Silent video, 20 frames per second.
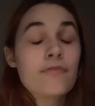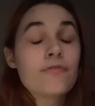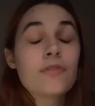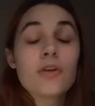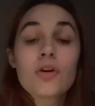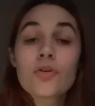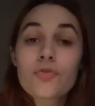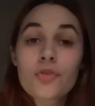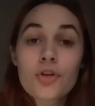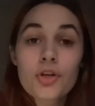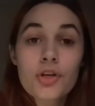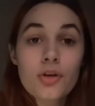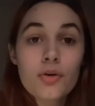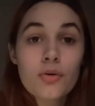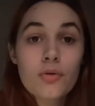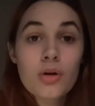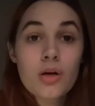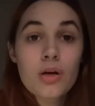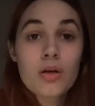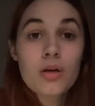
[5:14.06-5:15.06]
for
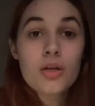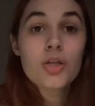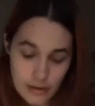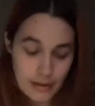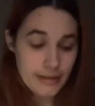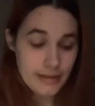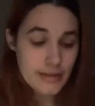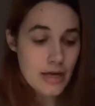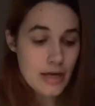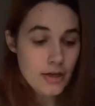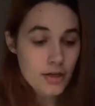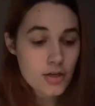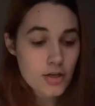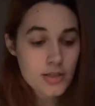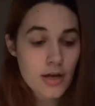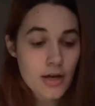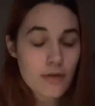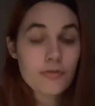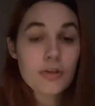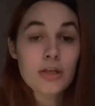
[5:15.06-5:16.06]
you. Like, tell
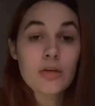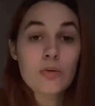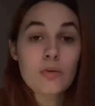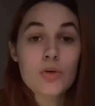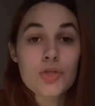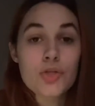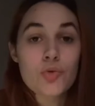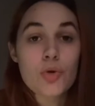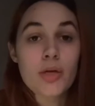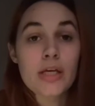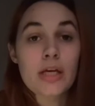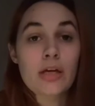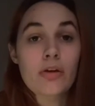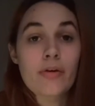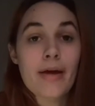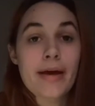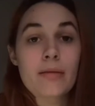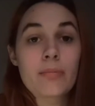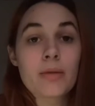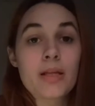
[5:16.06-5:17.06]
yourself that you are doing
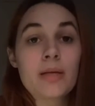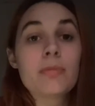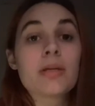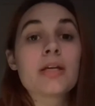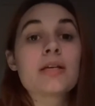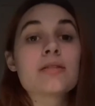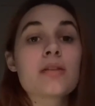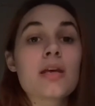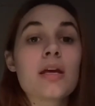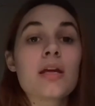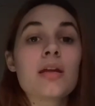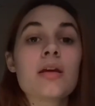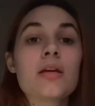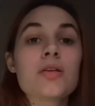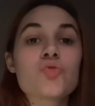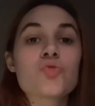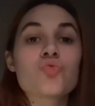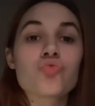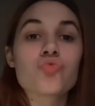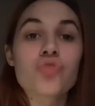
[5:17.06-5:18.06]
incredibly, because it
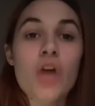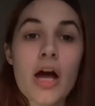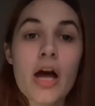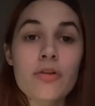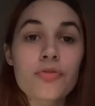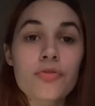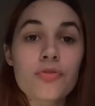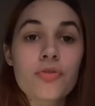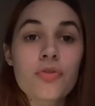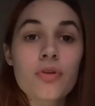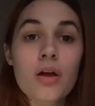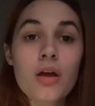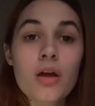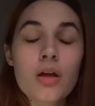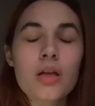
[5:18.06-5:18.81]
is rough.